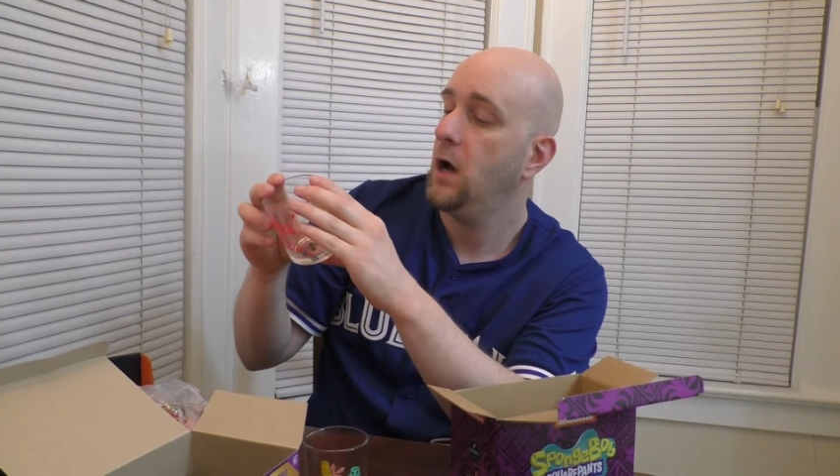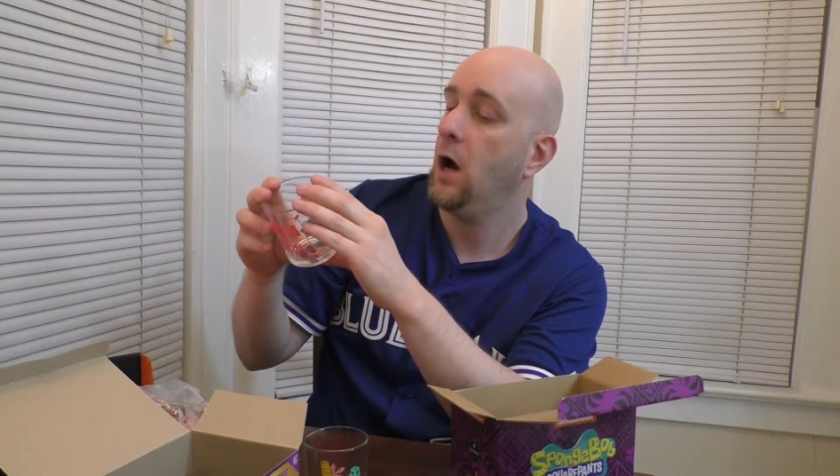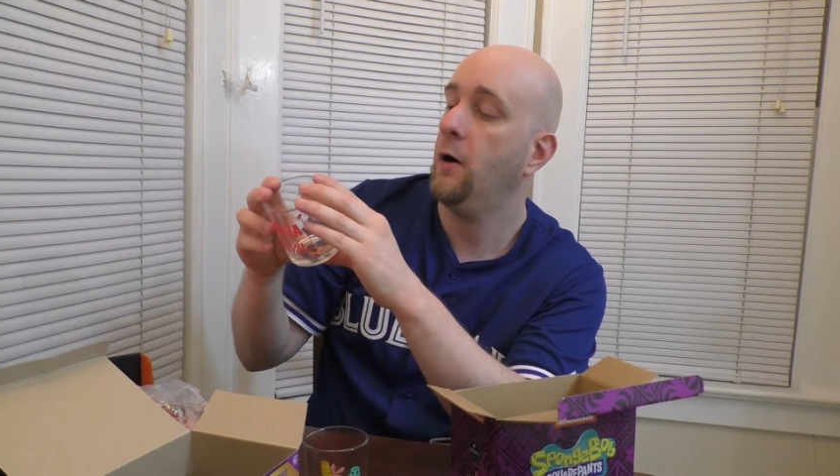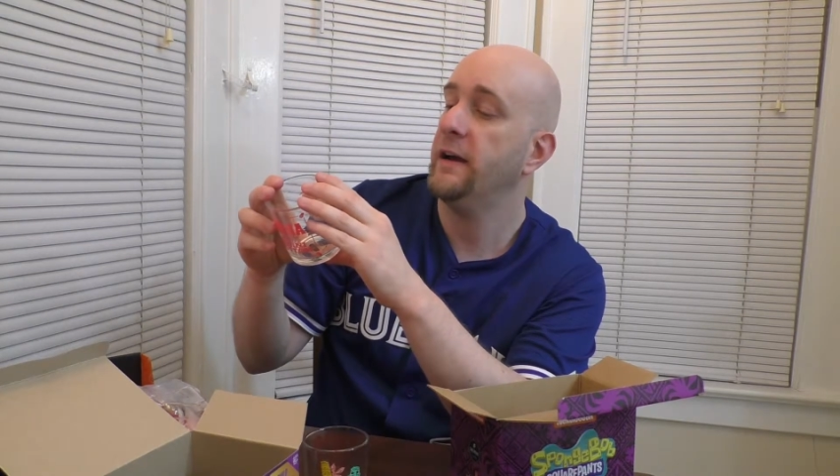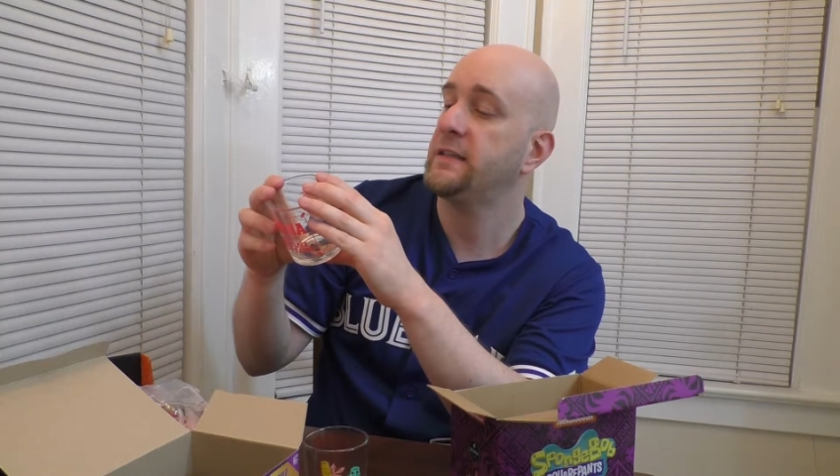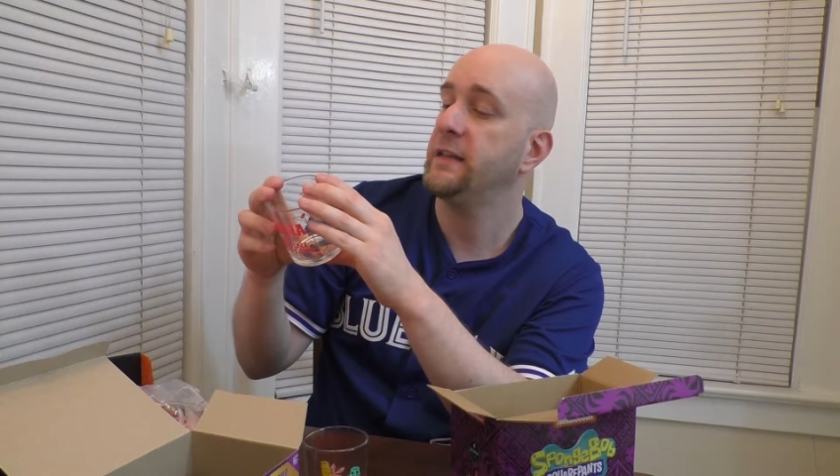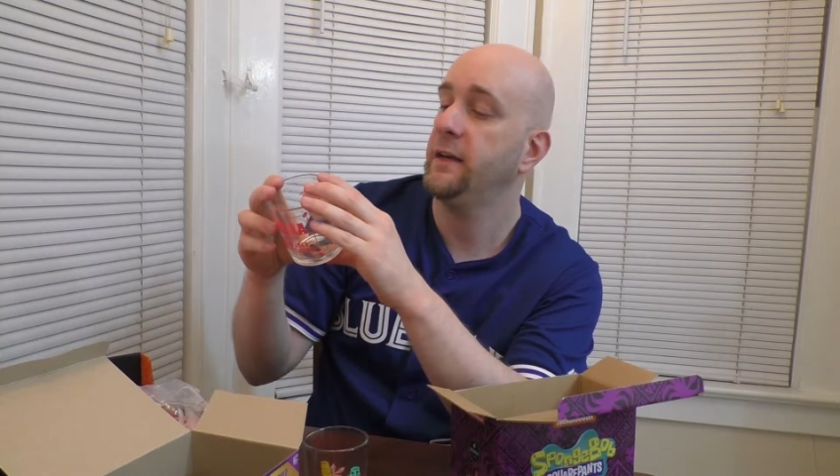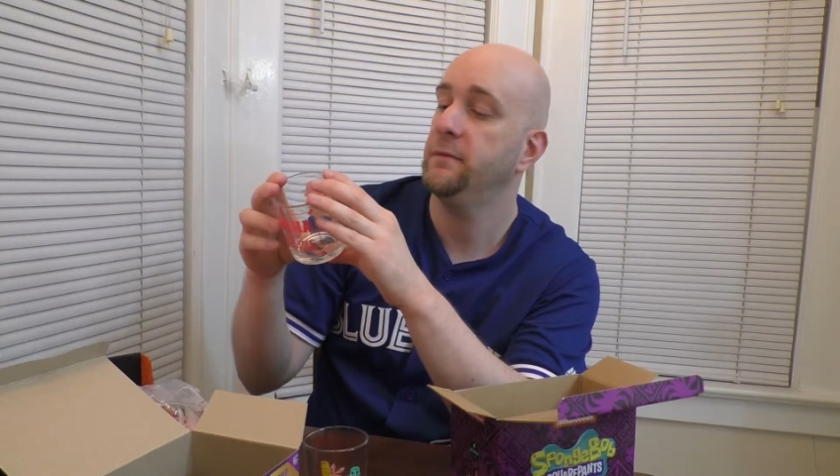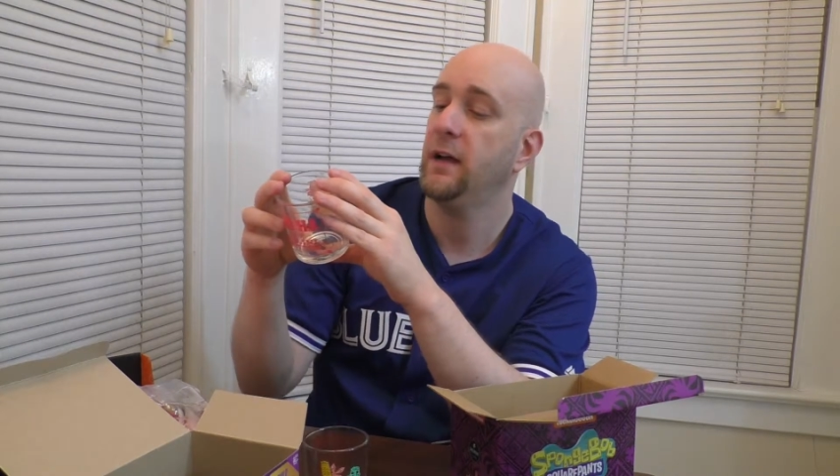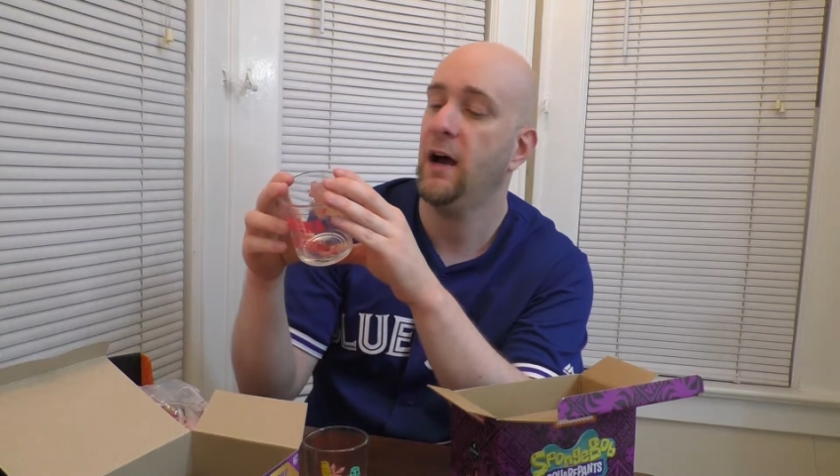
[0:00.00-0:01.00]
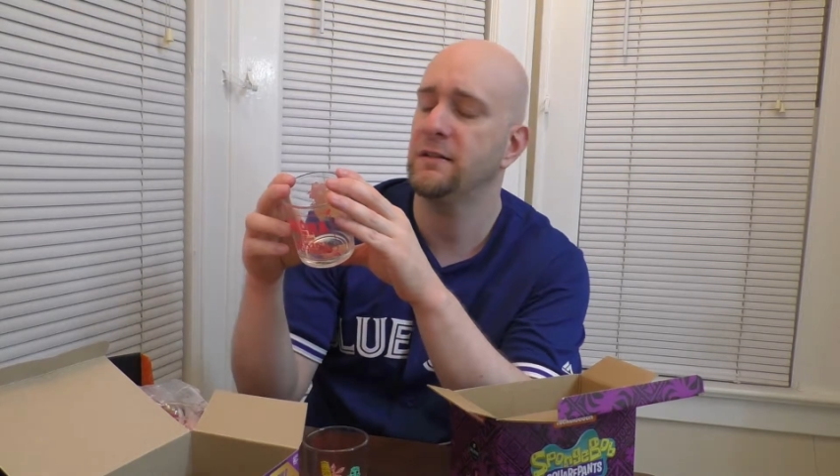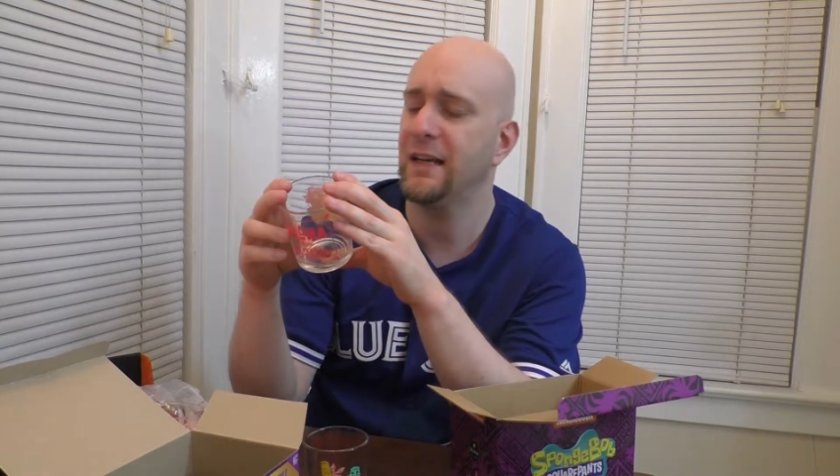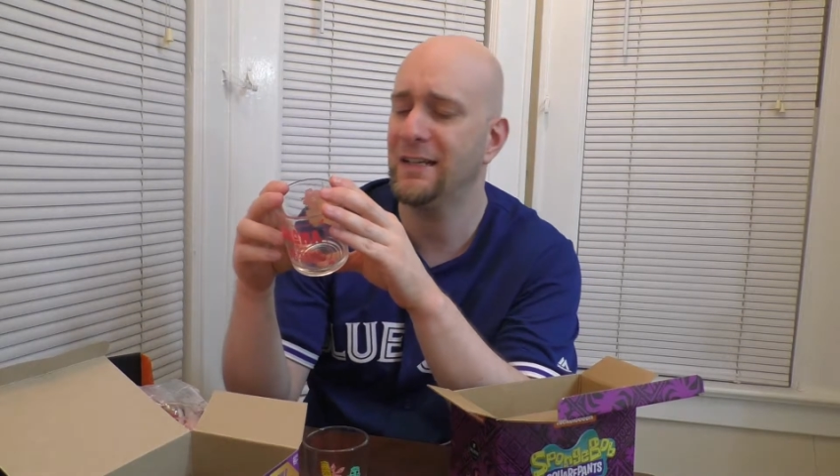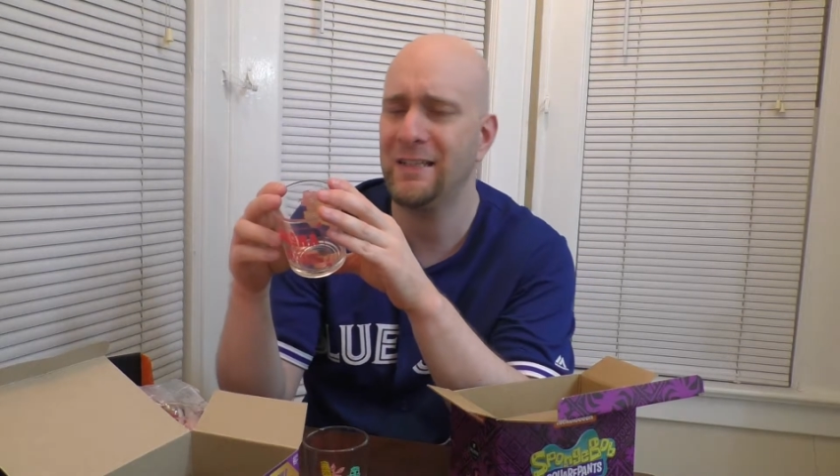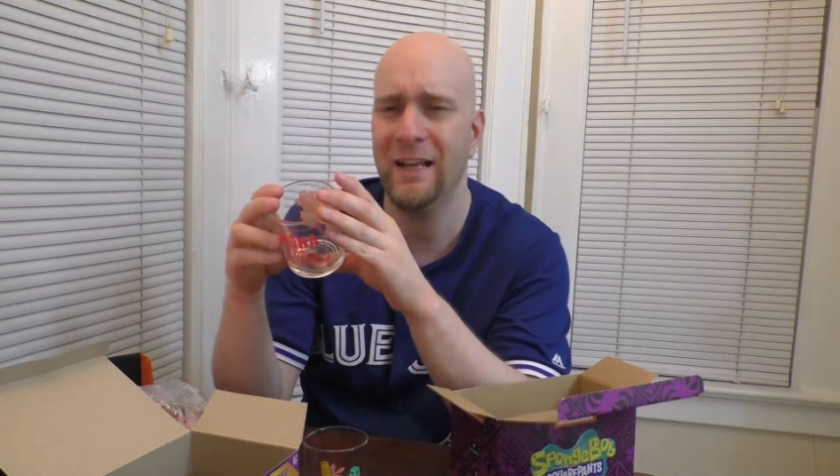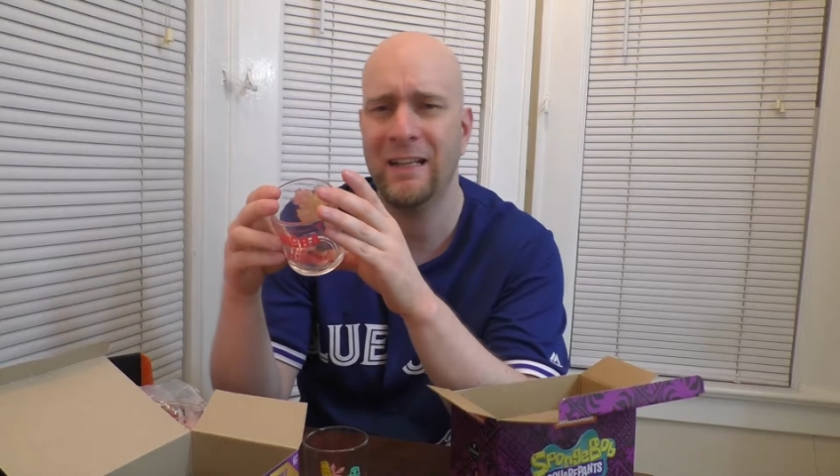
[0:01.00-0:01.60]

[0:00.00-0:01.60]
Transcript: Oh, I see. I was gonna say,